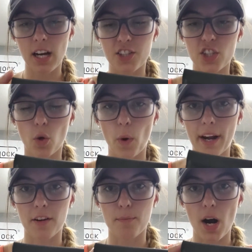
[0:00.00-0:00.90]
a
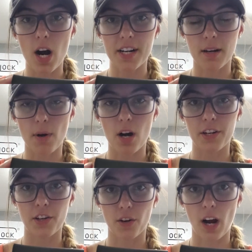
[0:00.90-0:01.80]
squared bottom
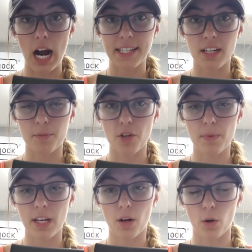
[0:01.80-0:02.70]
on your
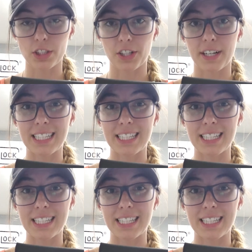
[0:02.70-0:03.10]
IWB holster,